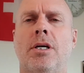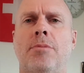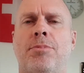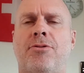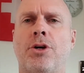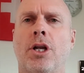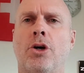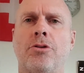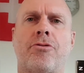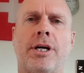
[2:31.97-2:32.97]
before you
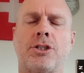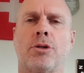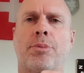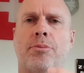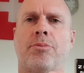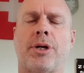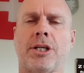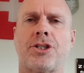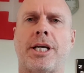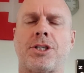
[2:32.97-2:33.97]
learn French or the
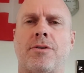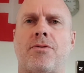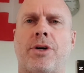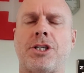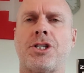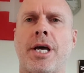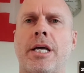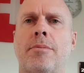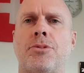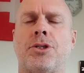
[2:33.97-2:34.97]
pronunciation of French
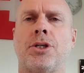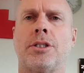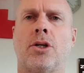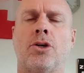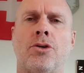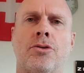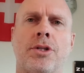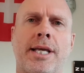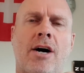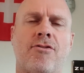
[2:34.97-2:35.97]
names, you need to learn
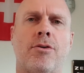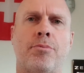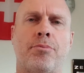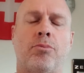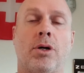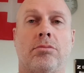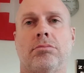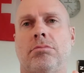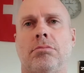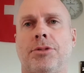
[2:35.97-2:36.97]
the alphabet. Well,
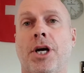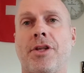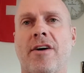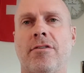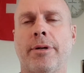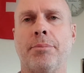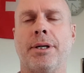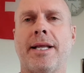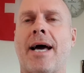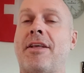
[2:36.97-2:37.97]
you know the alphabet,
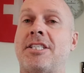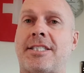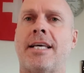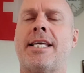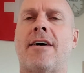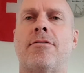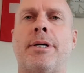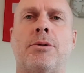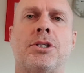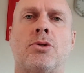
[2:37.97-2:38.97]
but how they say the
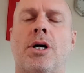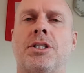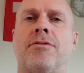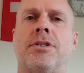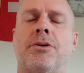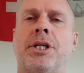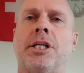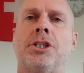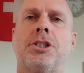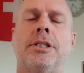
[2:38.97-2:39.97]
alphabet, which is quite different to in
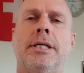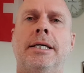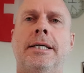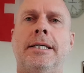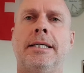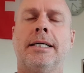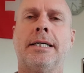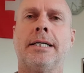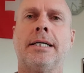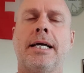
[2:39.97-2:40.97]
English.
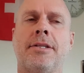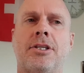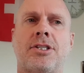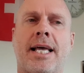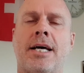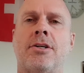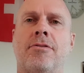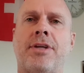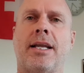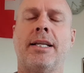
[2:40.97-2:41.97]
And the sound of
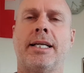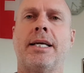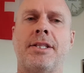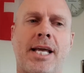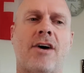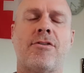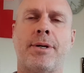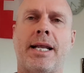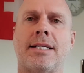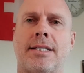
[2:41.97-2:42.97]
that letter in the
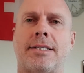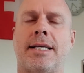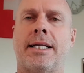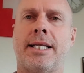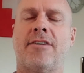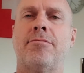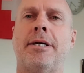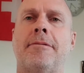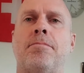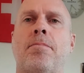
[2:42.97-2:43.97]
alphabet, as they say it in the
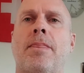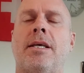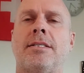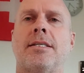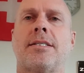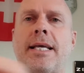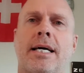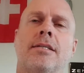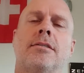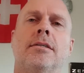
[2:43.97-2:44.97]
alphabet, is the
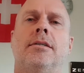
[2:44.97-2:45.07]
sound